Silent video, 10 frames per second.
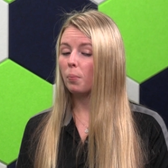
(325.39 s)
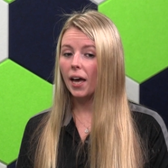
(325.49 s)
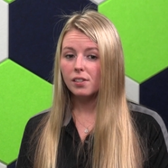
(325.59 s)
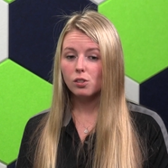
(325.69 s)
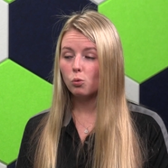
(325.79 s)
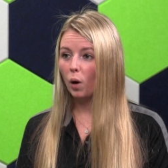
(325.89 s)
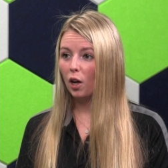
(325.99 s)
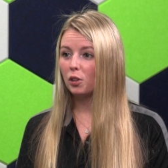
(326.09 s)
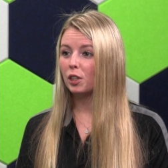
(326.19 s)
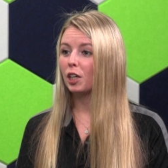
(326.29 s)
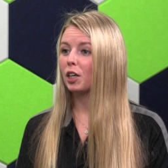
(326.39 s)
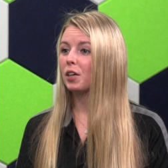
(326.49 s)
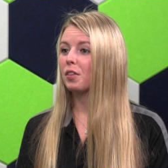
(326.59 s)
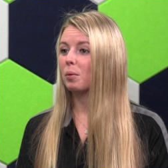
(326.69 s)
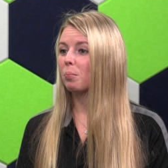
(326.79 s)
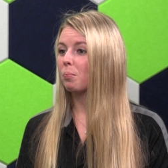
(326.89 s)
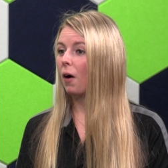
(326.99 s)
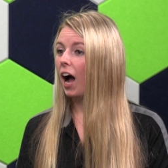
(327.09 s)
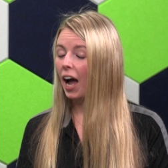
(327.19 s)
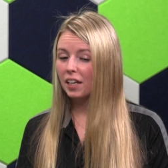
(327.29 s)
best welder, the
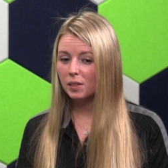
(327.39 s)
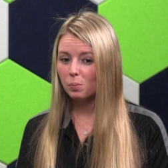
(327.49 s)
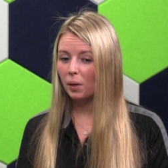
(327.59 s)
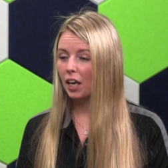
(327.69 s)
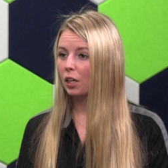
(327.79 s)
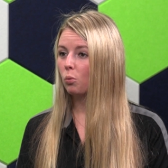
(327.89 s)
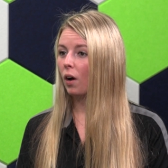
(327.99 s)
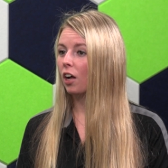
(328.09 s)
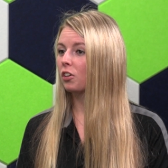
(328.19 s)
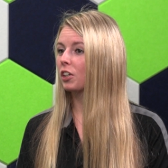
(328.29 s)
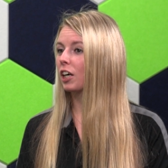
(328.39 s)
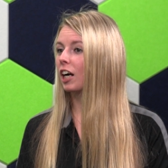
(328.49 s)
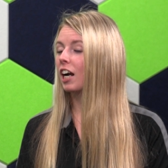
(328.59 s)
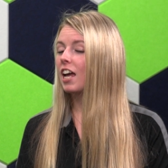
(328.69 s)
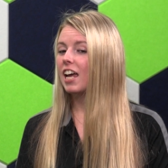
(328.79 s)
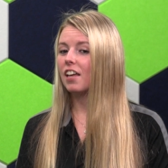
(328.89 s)
highest paid welder,